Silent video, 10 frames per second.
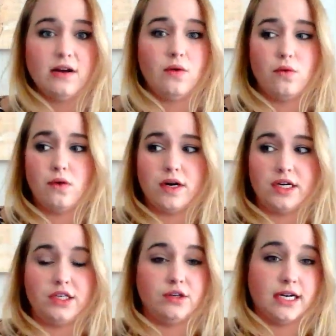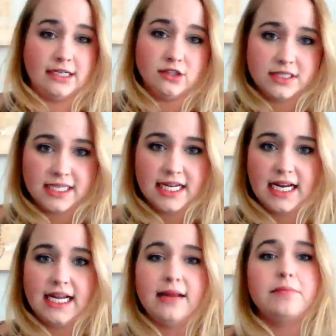or you're interested in
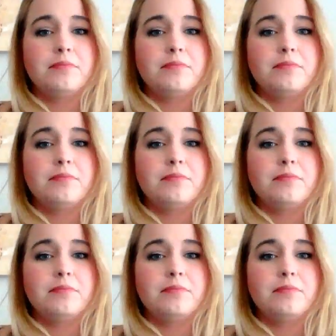it,